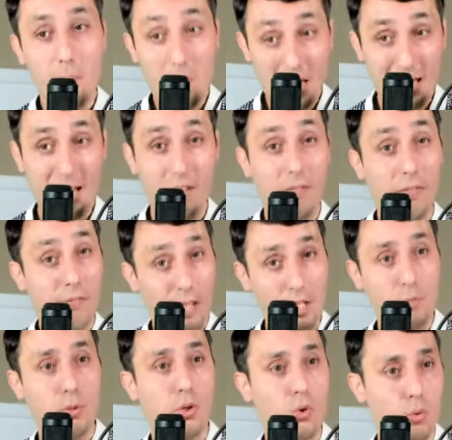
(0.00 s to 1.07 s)
meaning
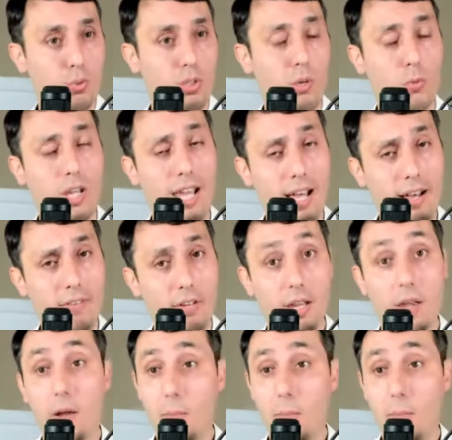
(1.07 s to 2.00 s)
Facebook groups that we have.